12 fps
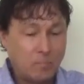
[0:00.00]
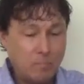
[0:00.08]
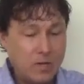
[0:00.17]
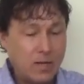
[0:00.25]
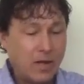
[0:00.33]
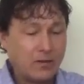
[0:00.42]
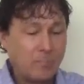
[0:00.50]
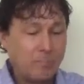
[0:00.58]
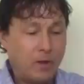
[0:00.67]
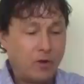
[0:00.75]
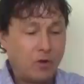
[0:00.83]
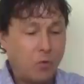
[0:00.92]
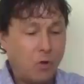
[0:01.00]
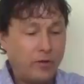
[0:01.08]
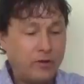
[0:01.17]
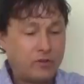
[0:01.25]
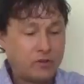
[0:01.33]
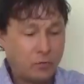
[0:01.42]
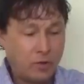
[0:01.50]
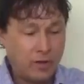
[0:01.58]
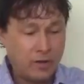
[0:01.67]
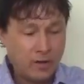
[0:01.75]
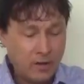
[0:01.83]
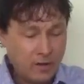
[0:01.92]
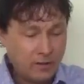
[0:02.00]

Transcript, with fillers: to me has a better quality screen.